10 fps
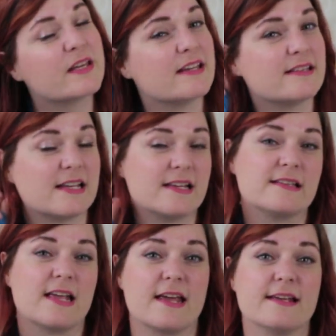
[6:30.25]
because
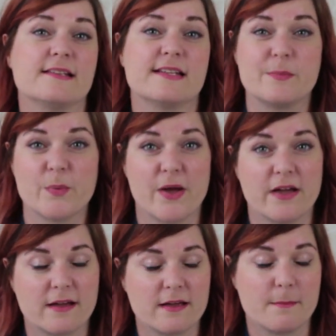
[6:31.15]
it's a
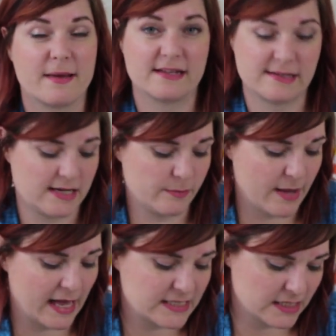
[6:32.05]
Seamwork magazine
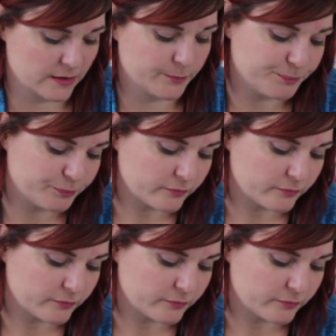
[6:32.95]
pattern.